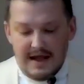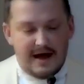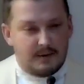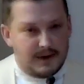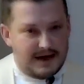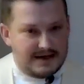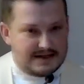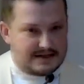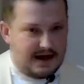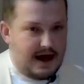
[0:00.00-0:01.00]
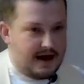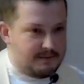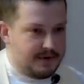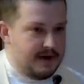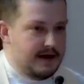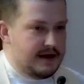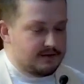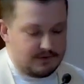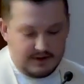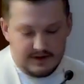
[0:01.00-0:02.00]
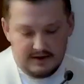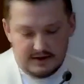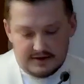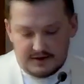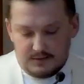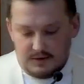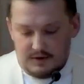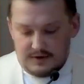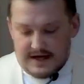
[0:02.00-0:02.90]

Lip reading: And when I stop and really look at the words,